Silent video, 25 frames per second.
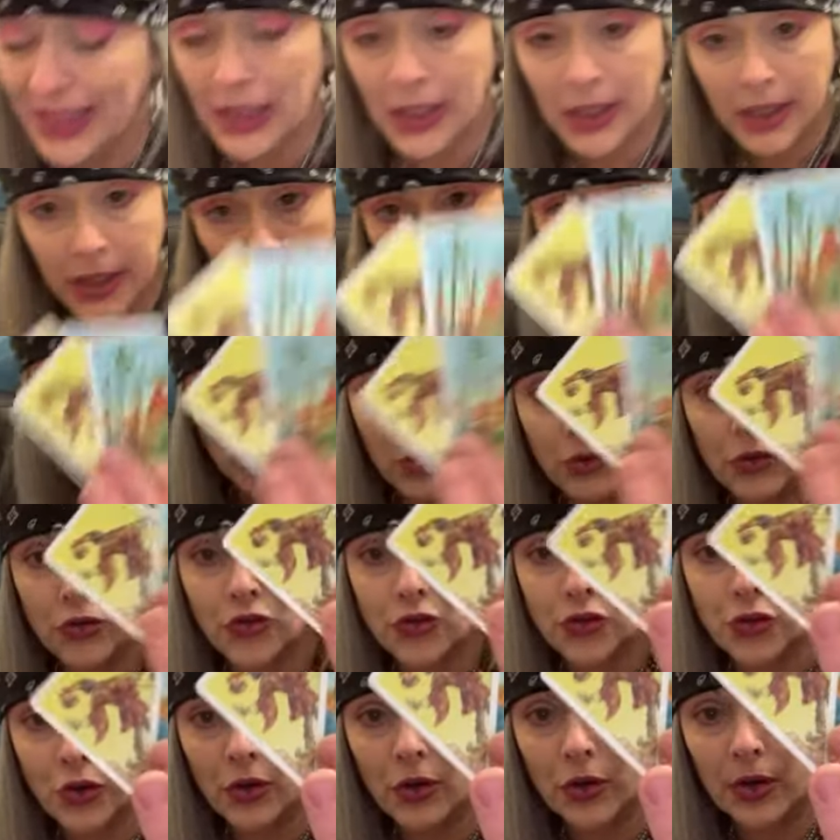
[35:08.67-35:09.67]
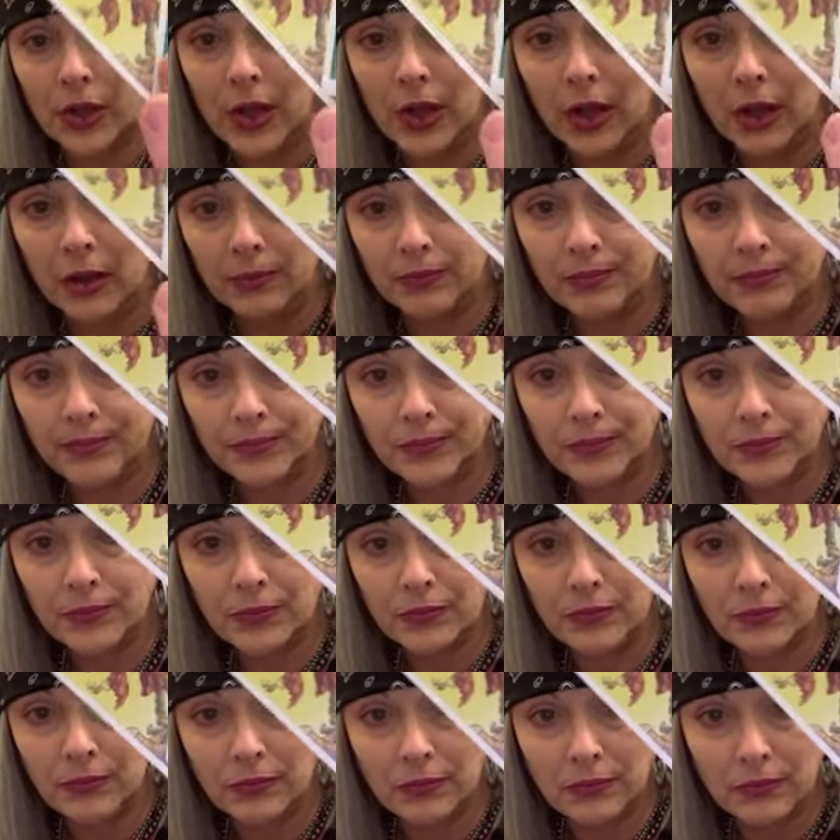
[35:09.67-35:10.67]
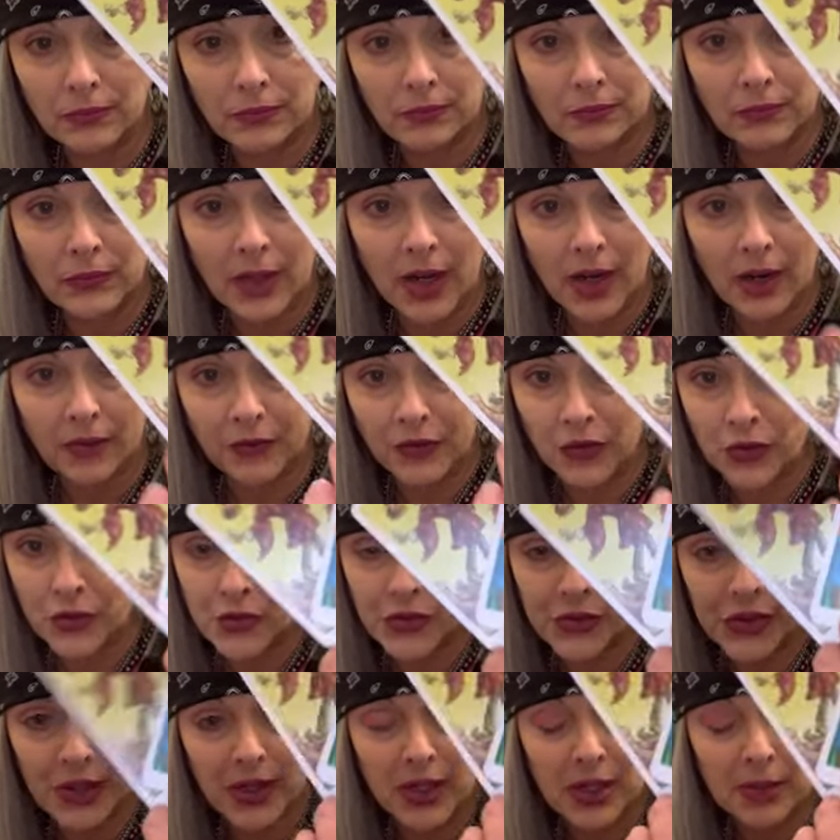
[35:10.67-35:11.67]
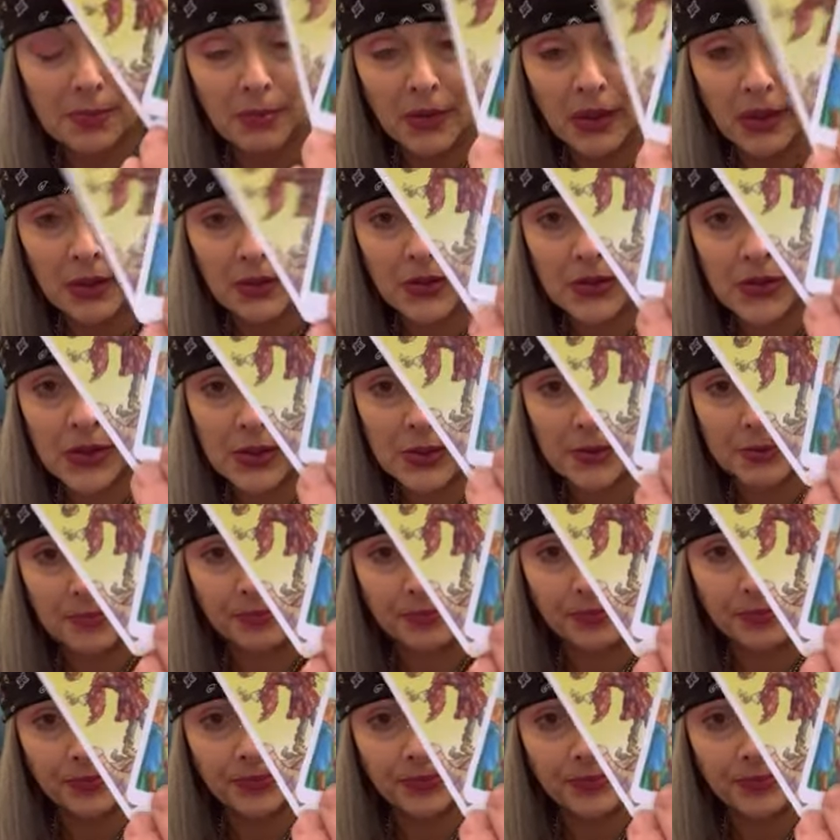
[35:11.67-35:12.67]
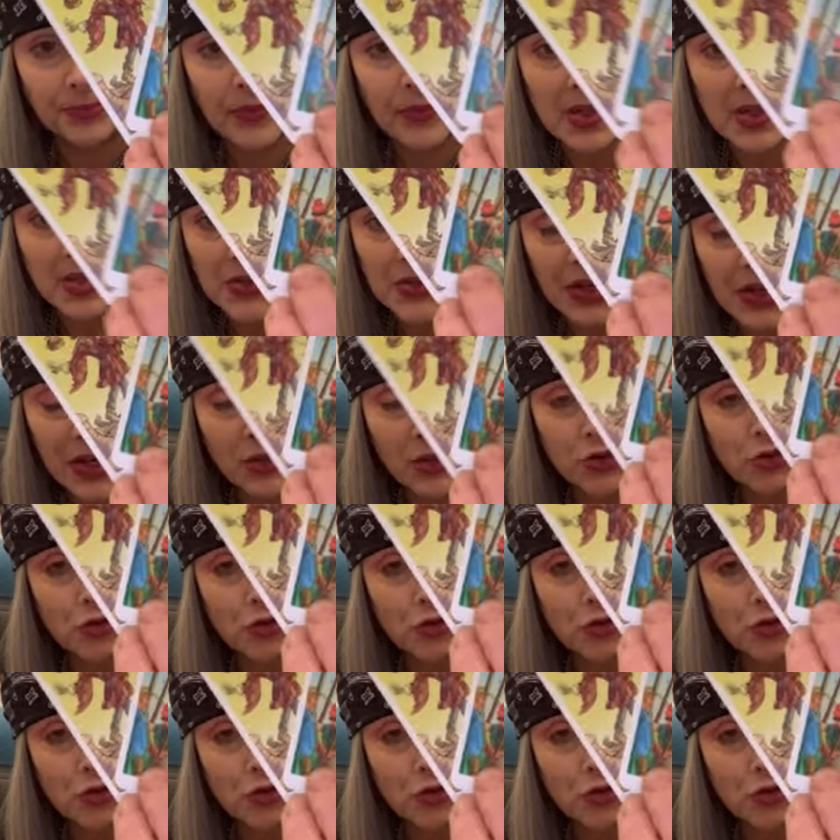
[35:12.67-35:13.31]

hero's journey. After 6 months, six